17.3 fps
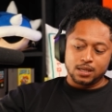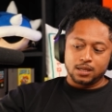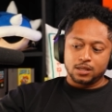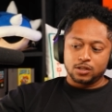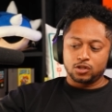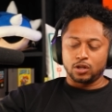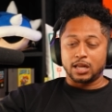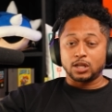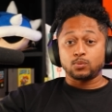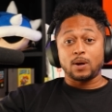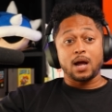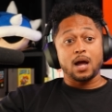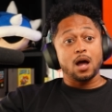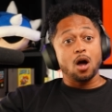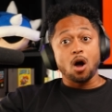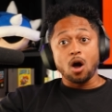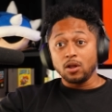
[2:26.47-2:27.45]
so that's why
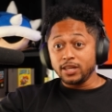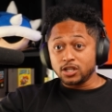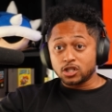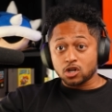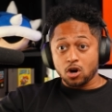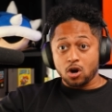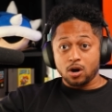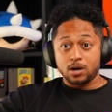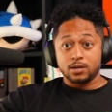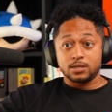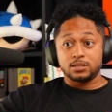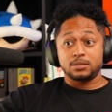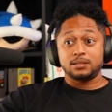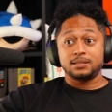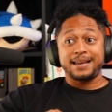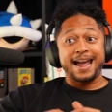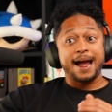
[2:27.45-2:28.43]
all these cars
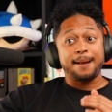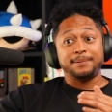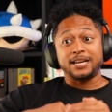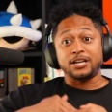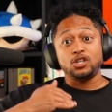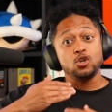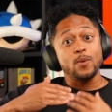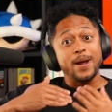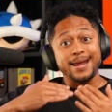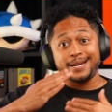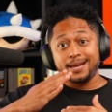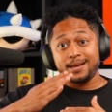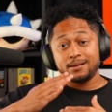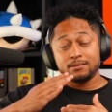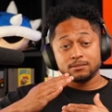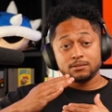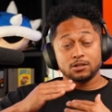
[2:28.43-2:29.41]
capped at two
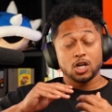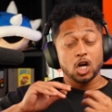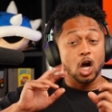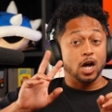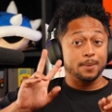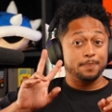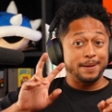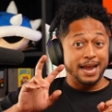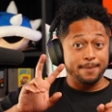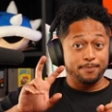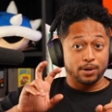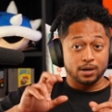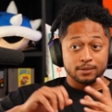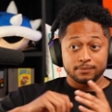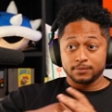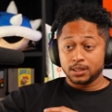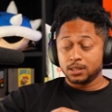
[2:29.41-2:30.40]
eighty on
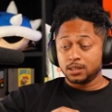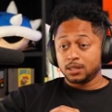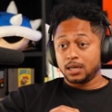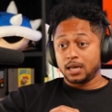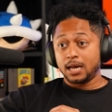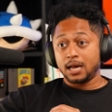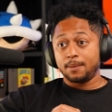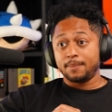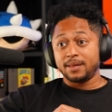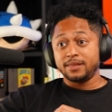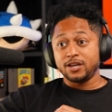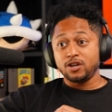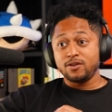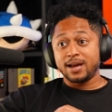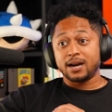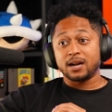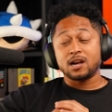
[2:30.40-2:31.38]
paper. Um, and then
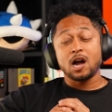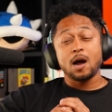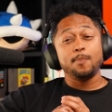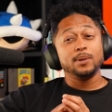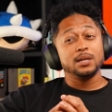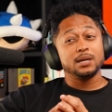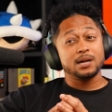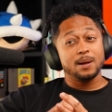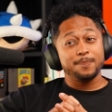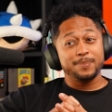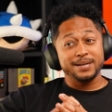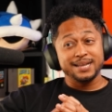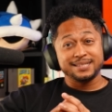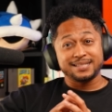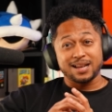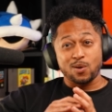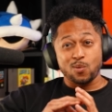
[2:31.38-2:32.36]
you had a couple of
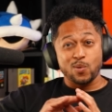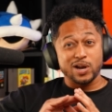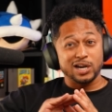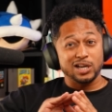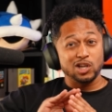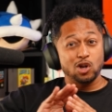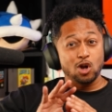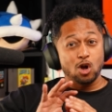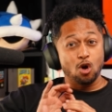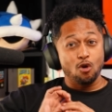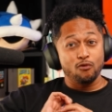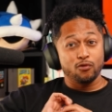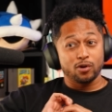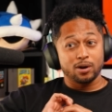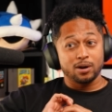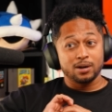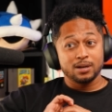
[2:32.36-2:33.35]
companies that went a little
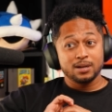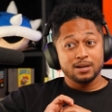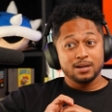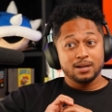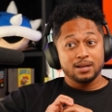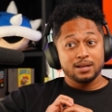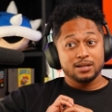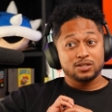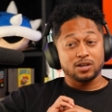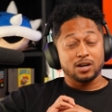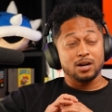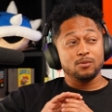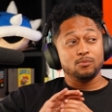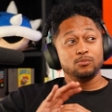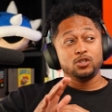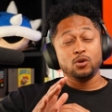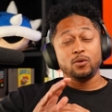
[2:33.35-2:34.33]
over,
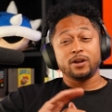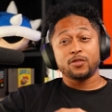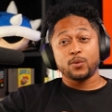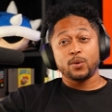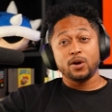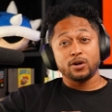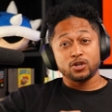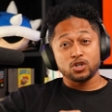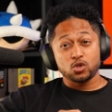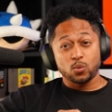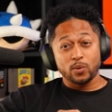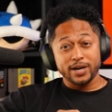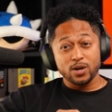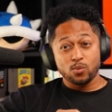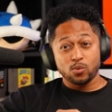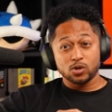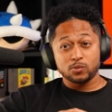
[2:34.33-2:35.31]
started doing three hundred
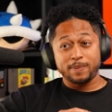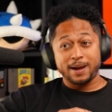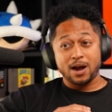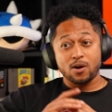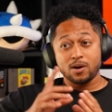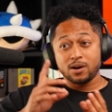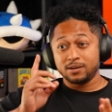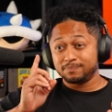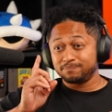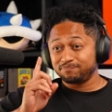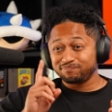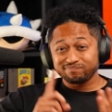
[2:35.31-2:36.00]
twenty horsepower.